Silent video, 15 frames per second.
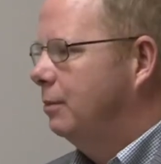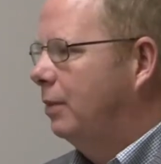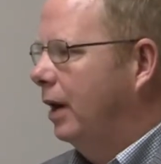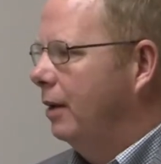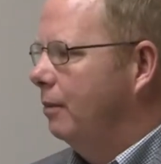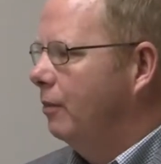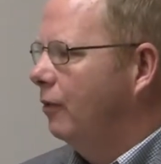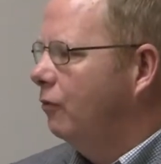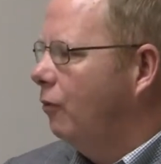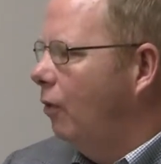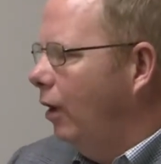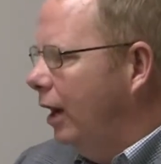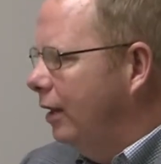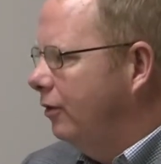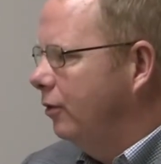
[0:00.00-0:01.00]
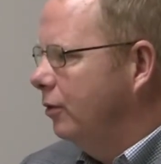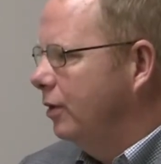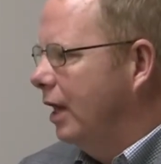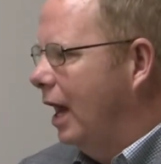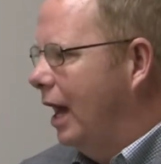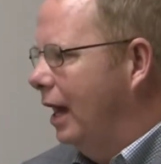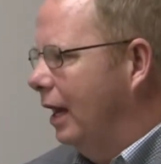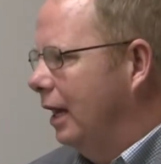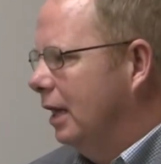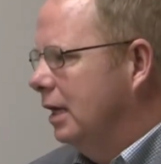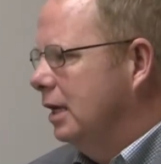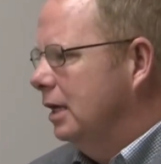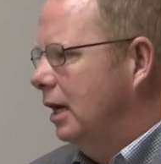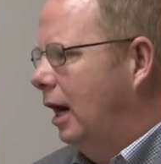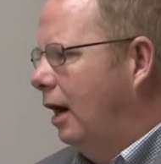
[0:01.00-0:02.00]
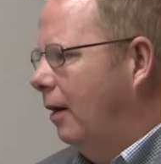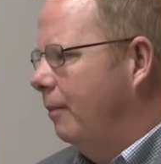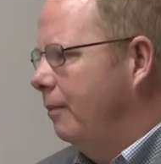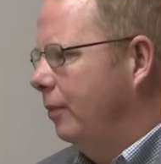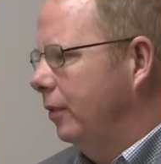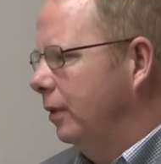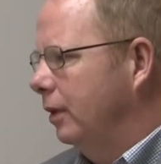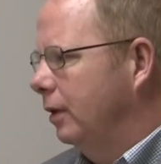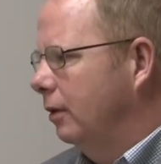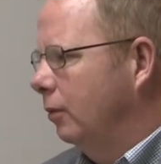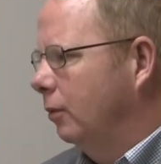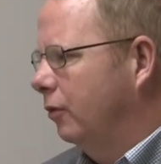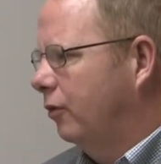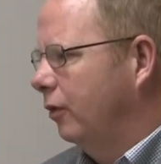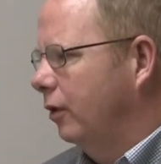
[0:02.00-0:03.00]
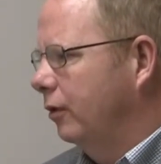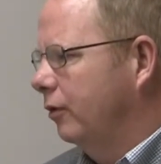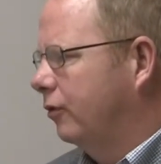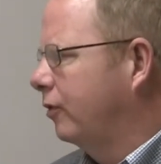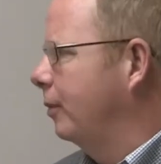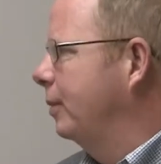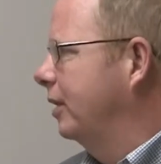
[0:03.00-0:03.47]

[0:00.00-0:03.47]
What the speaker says: But before I do that, with some